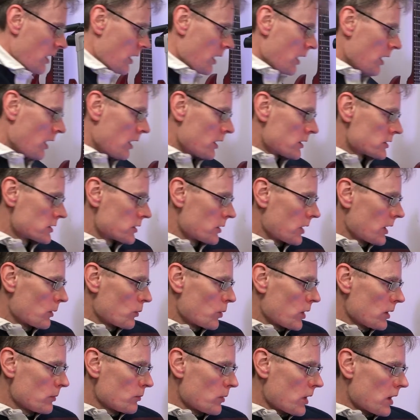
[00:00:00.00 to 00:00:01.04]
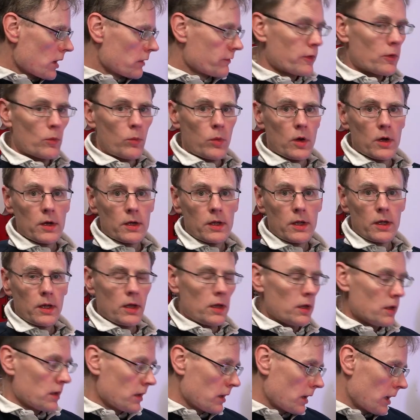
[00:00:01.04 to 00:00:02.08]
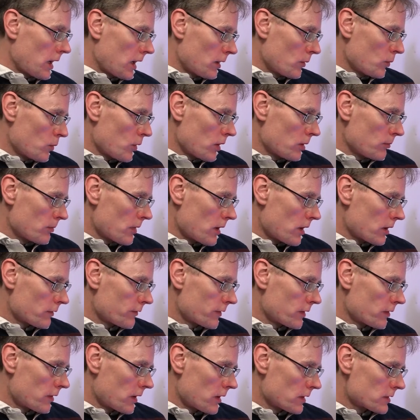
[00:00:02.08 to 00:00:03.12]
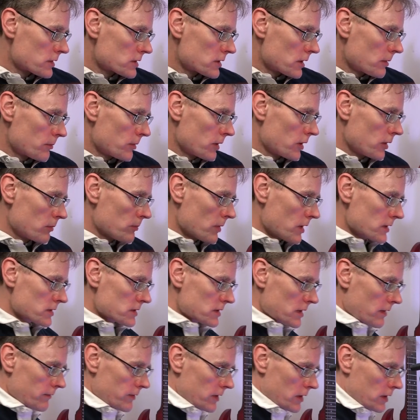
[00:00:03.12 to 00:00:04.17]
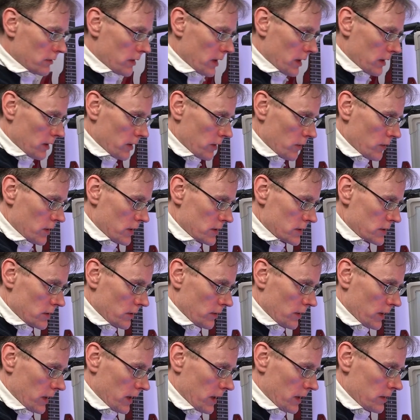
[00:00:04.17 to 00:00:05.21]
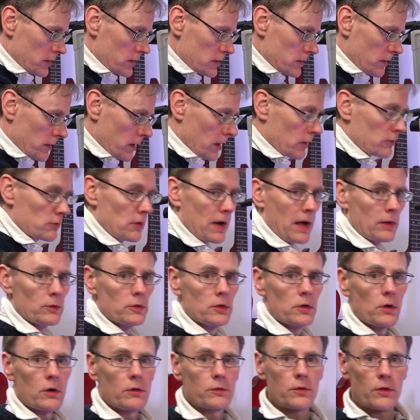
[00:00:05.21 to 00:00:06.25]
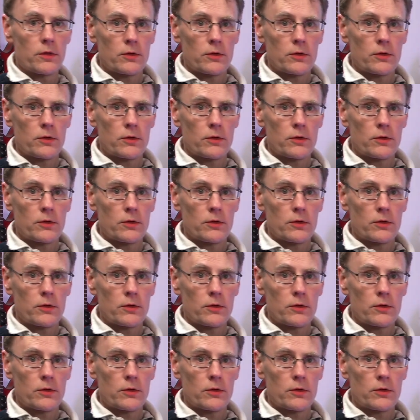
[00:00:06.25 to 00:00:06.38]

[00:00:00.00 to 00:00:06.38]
So you get 1 mark for your working and 1 mark for your answer, but you must have the correct units on the end and round it off to